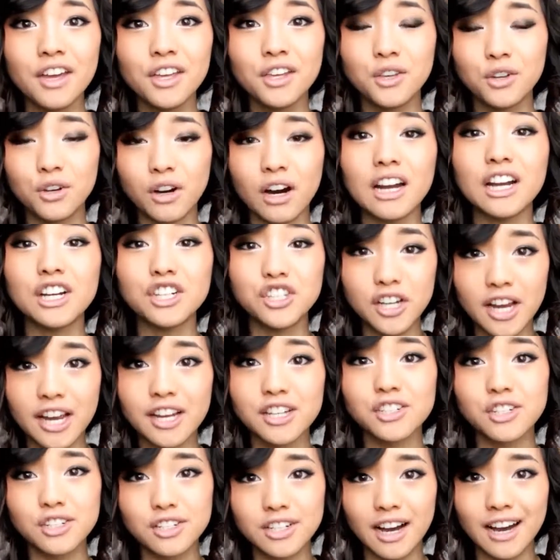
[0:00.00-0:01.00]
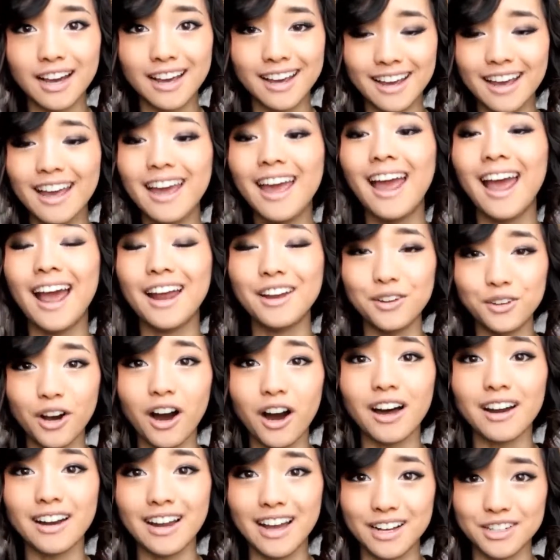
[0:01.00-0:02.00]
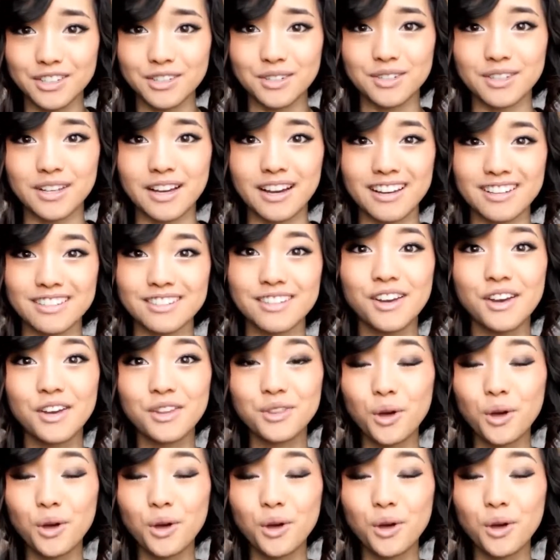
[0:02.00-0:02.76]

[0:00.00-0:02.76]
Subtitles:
You gotta change your diet and you gotta exercise.